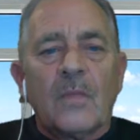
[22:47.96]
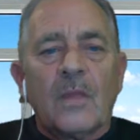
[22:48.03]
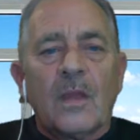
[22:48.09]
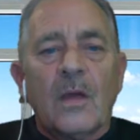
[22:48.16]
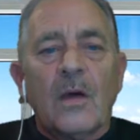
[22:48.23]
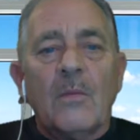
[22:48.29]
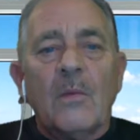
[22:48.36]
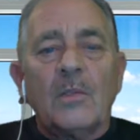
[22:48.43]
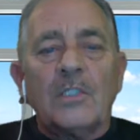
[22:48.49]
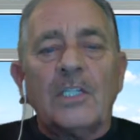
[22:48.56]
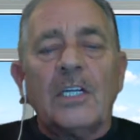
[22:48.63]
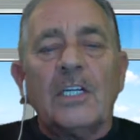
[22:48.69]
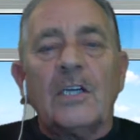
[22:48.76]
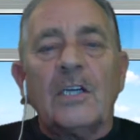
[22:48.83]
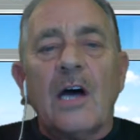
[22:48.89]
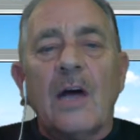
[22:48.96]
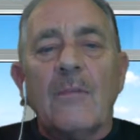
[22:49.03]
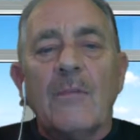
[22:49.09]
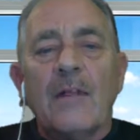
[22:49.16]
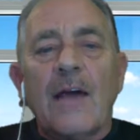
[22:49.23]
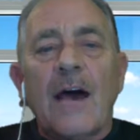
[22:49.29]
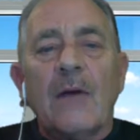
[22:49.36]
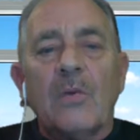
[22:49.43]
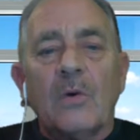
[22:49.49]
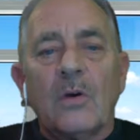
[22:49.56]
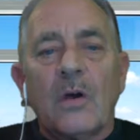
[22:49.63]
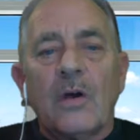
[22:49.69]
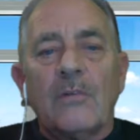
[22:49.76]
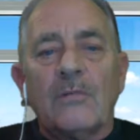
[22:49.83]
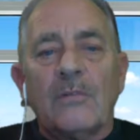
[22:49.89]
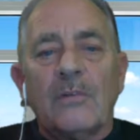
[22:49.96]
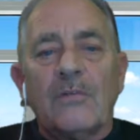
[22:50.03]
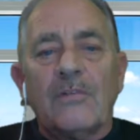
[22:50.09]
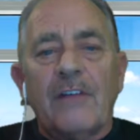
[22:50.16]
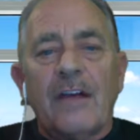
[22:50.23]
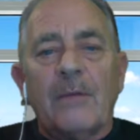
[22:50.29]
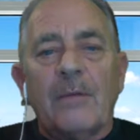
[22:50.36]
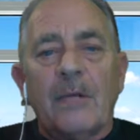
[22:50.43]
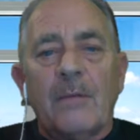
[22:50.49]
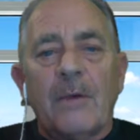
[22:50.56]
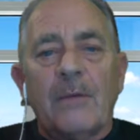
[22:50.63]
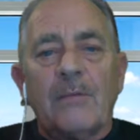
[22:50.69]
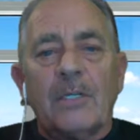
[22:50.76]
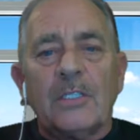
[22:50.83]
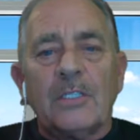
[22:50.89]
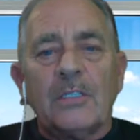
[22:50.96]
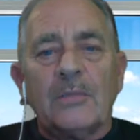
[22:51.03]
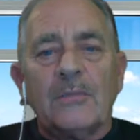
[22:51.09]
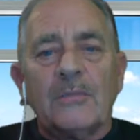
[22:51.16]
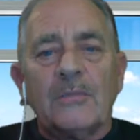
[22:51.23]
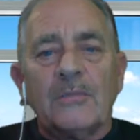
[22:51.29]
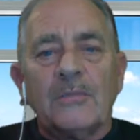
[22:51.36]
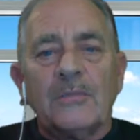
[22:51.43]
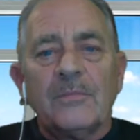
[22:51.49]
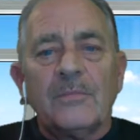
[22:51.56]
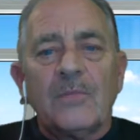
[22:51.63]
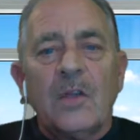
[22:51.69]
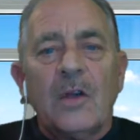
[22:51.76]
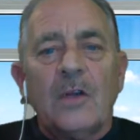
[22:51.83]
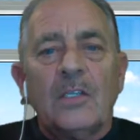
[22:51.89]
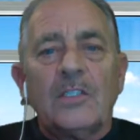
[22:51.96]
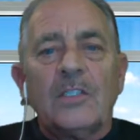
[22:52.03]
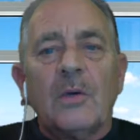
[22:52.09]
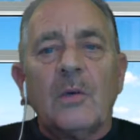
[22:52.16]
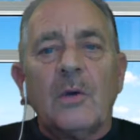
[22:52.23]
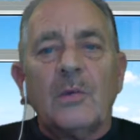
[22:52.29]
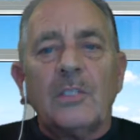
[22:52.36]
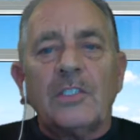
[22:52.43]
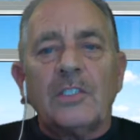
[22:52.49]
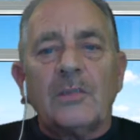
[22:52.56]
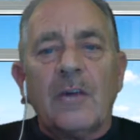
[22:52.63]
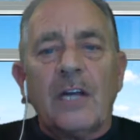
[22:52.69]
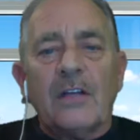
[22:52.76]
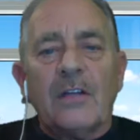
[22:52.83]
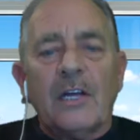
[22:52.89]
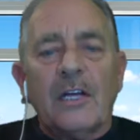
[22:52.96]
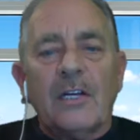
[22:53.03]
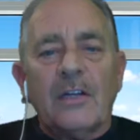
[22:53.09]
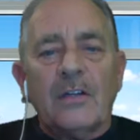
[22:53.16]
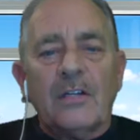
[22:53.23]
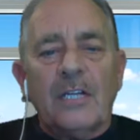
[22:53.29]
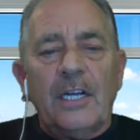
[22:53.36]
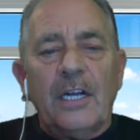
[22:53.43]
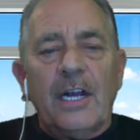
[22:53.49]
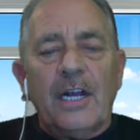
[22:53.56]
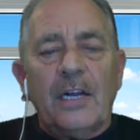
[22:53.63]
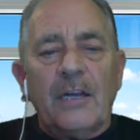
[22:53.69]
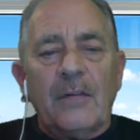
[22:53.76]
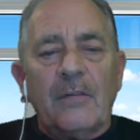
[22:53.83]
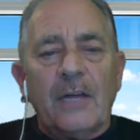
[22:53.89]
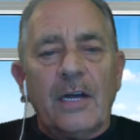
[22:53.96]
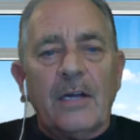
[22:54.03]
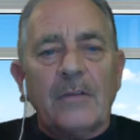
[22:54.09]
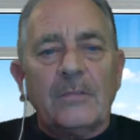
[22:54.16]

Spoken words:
Now, most of the time, that will come from family members. So we would strengthen and delete any of that.